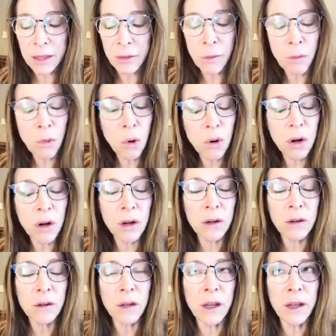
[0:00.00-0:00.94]
the
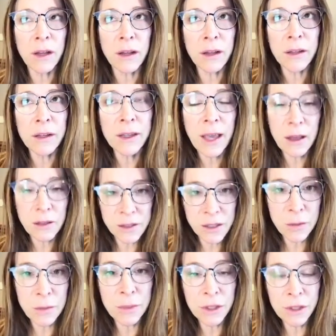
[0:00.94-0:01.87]
more
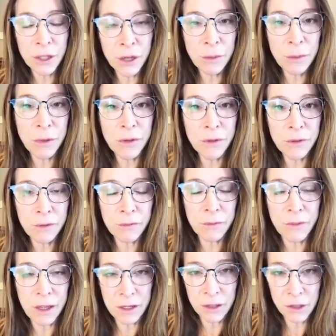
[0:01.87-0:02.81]
calcium buildup
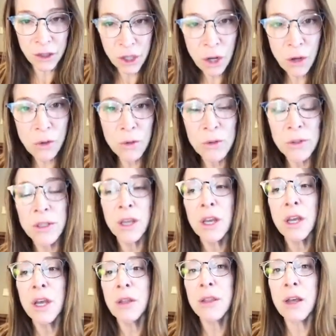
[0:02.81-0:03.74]
that it shows,
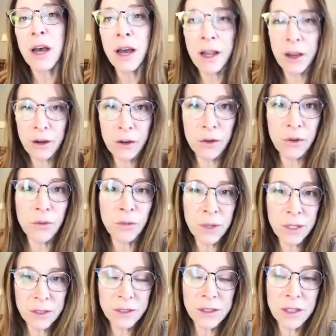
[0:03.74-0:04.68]
the higher
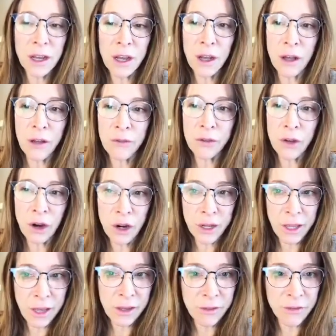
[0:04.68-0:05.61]
risk of
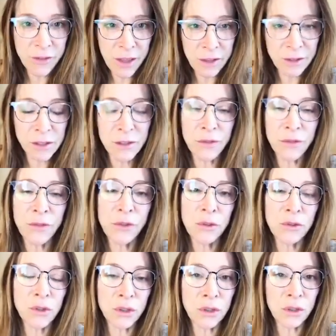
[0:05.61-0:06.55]
cardiac events and
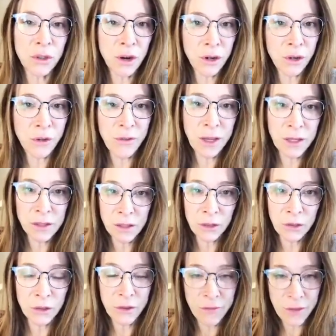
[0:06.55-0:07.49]
future
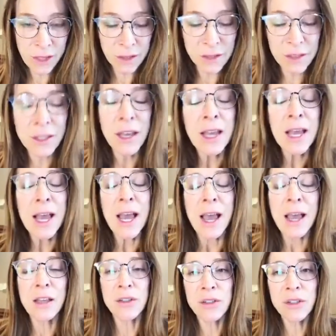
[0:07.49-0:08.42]
cardiovascular events.
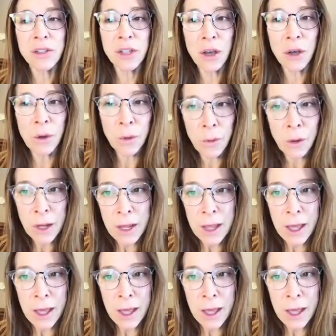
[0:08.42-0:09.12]
And so